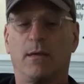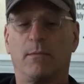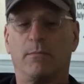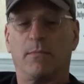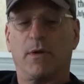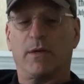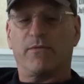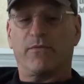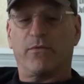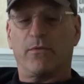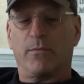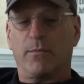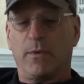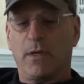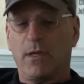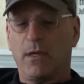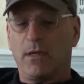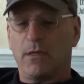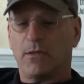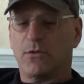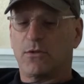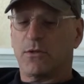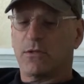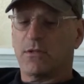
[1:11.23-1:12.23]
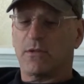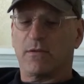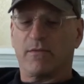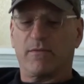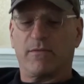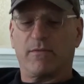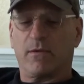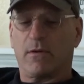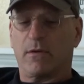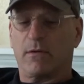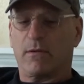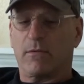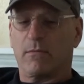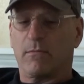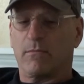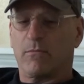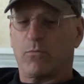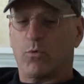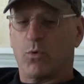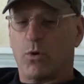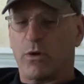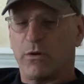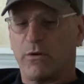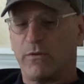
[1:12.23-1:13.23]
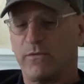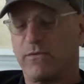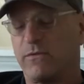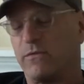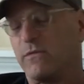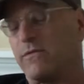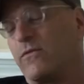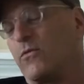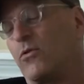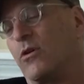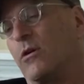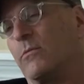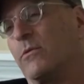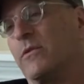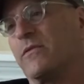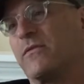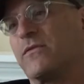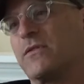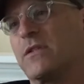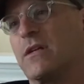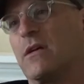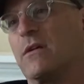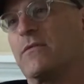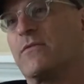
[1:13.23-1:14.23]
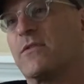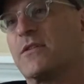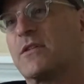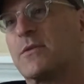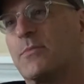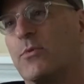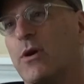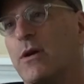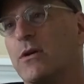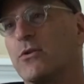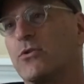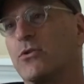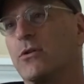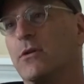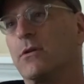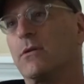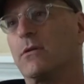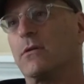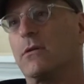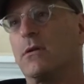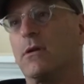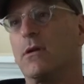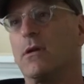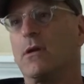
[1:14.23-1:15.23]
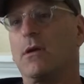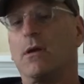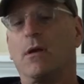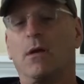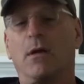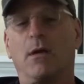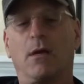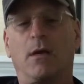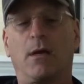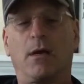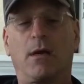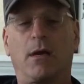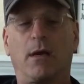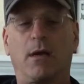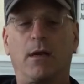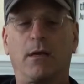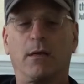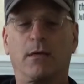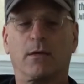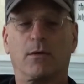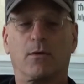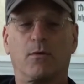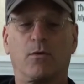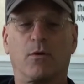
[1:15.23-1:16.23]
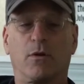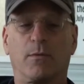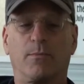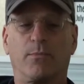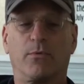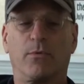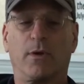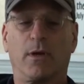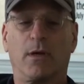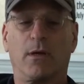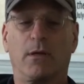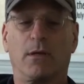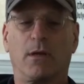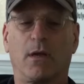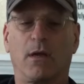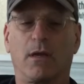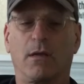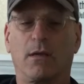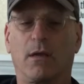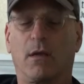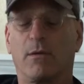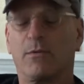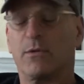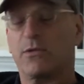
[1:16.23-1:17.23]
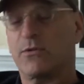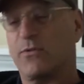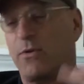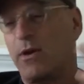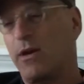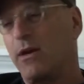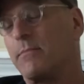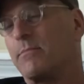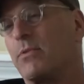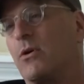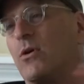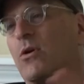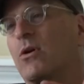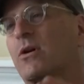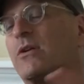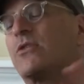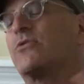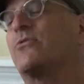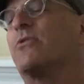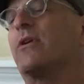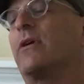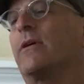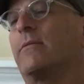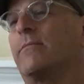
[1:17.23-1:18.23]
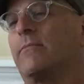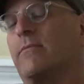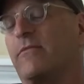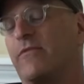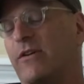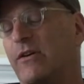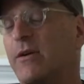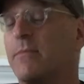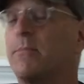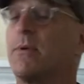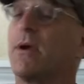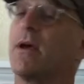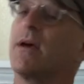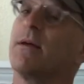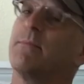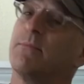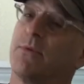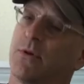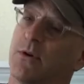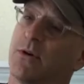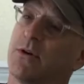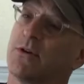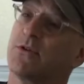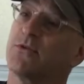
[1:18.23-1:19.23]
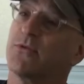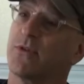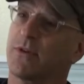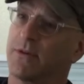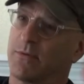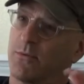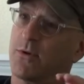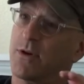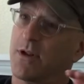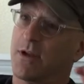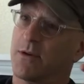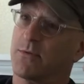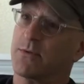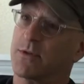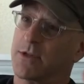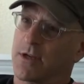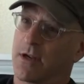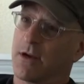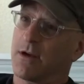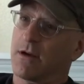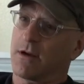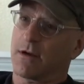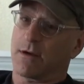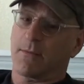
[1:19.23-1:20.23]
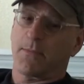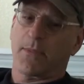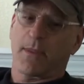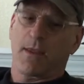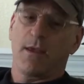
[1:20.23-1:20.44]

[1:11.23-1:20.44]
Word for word: But for me, it's just a wonderful form of self-expression. I was writing poetry, very bad poetry, when I was young.